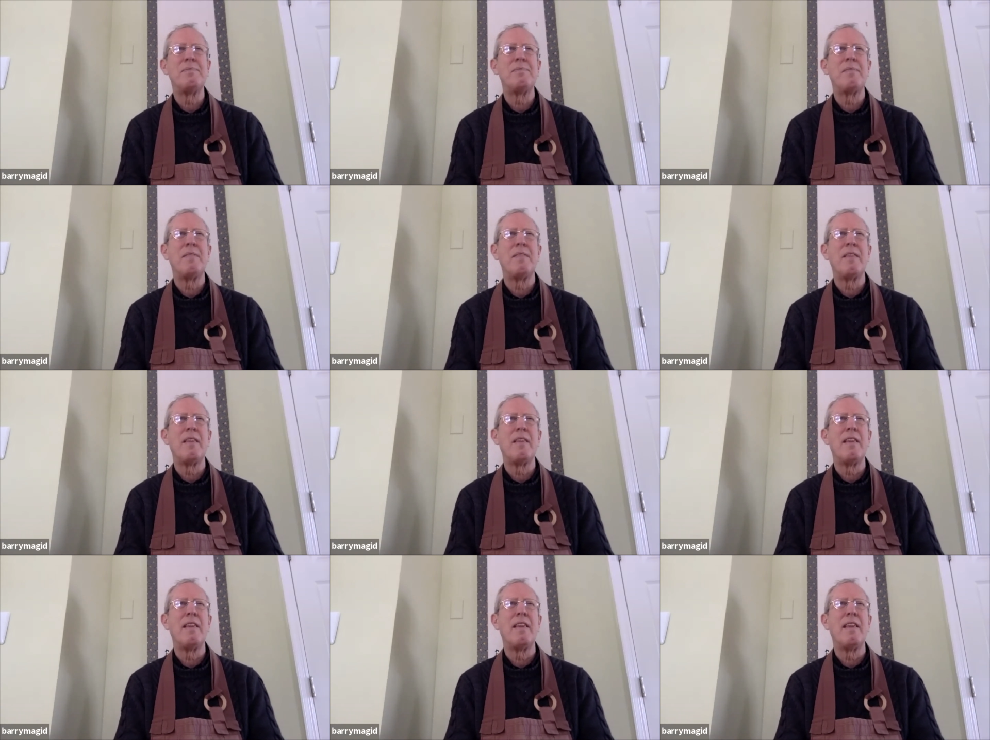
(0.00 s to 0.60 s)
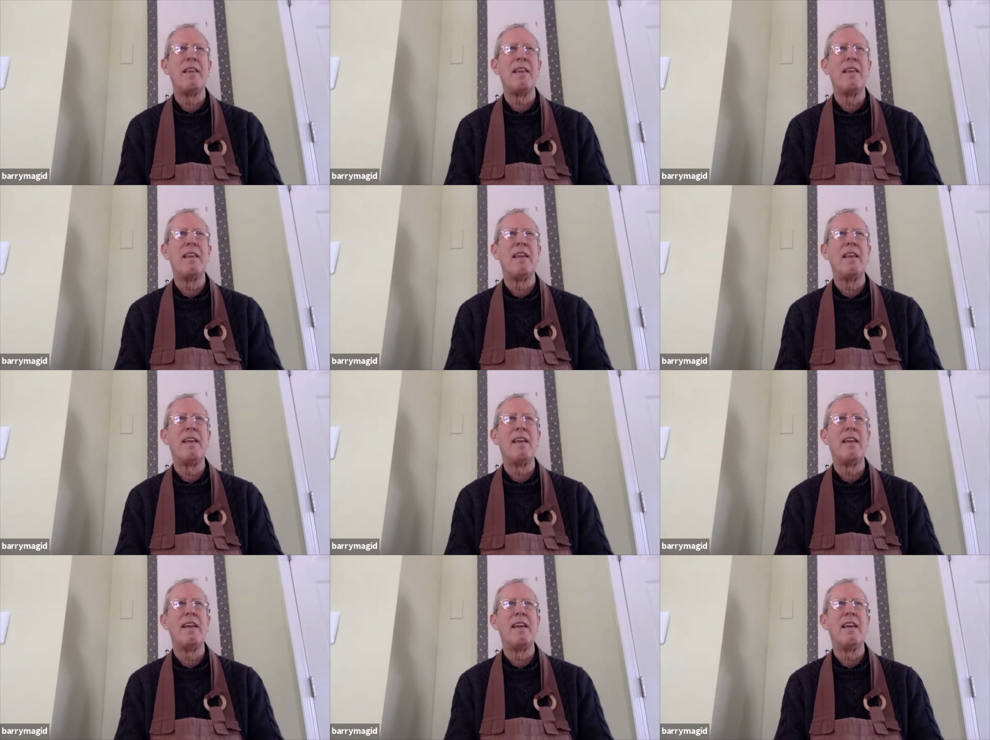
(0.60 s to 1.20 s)

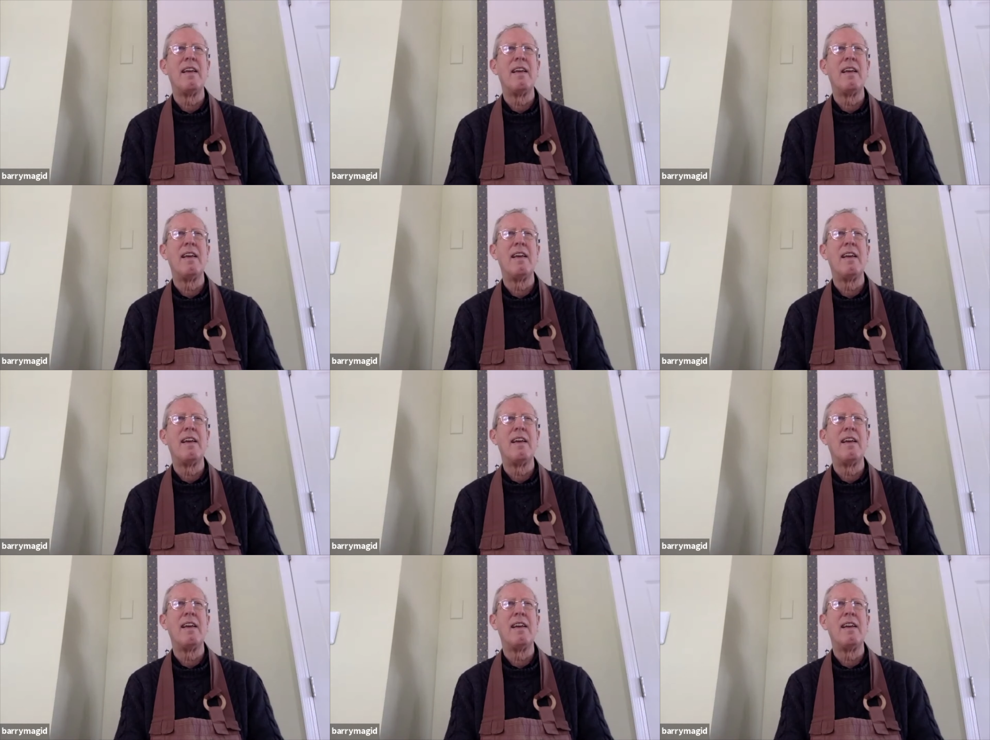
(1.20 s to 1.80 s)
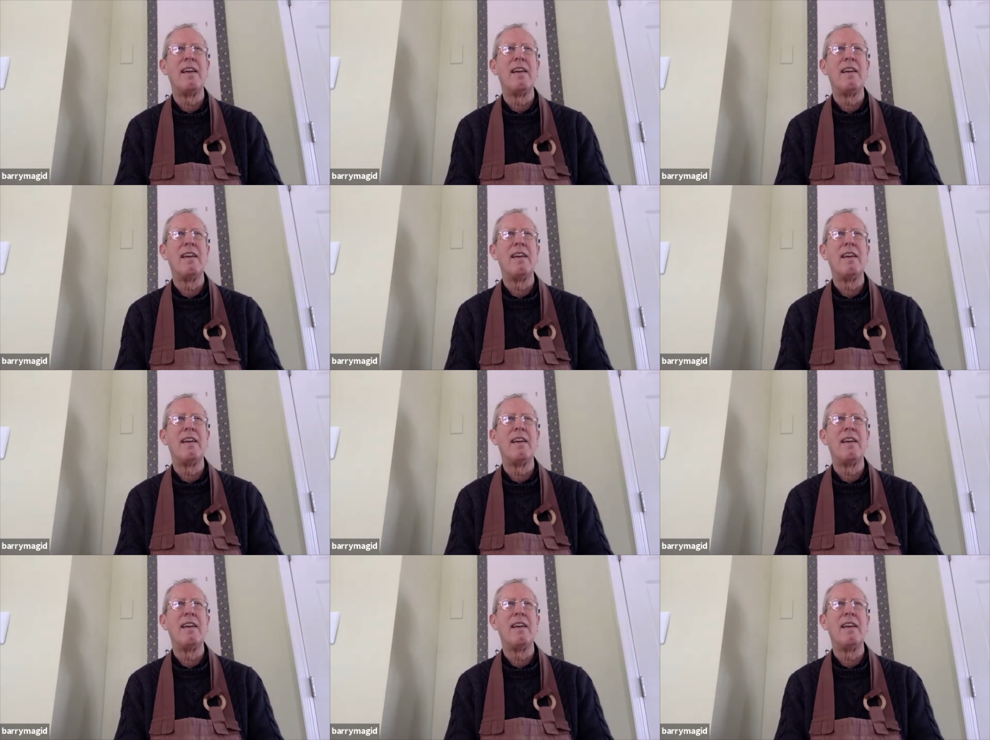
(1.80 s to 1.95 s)
[no speech]